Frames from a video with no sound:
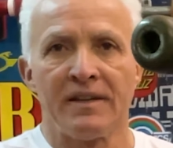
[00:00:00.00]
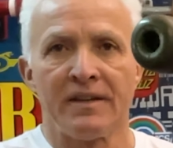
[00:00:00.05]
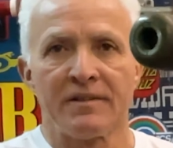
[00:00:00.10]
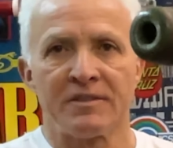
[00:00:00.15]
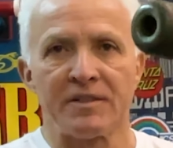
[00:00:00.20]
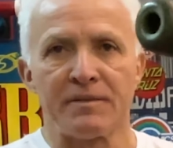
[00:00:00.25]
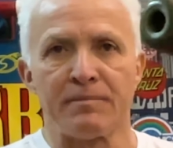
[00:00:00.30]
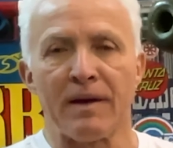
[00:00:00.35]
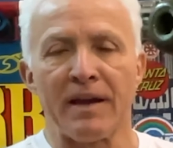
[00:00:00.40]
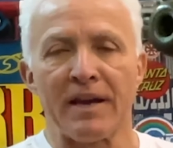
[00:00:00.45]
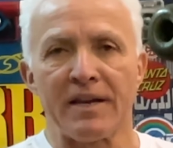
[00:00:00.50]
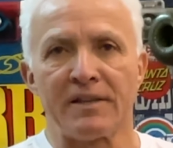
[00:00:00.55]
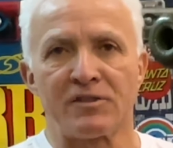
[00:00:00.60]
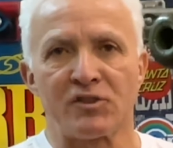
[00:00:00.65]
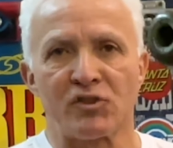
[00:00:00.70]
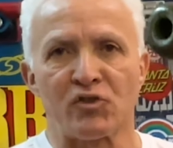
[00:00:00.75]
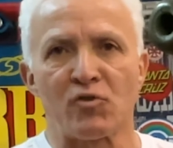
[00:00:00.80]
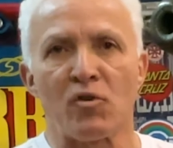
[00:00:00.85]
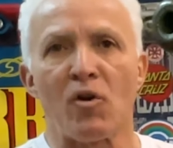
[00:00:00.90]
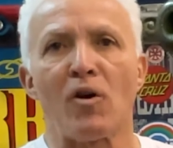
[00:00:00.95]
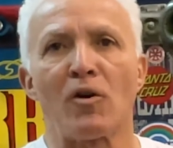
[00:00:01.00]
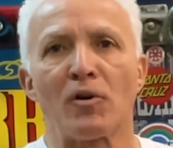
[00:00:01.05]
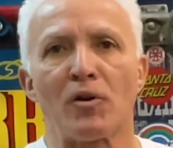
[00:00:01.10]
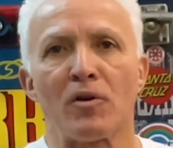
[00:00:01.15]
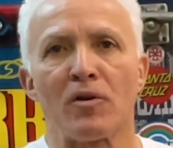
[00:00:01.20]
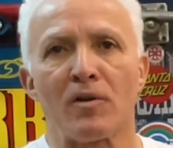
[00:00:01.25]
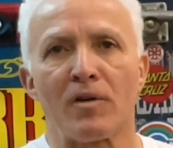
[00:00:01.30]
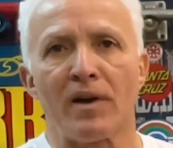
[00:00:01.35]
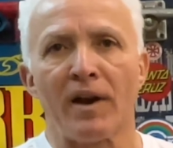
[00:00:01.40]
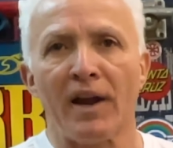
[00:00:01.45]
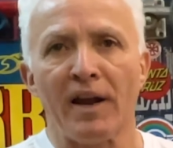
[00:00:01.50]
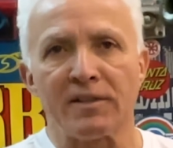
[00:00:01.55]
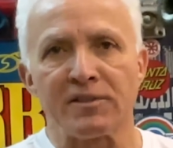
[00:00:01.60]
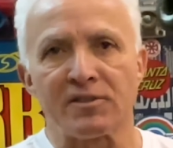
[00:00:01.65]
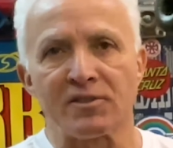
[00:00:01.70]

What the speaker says: to make it stronger and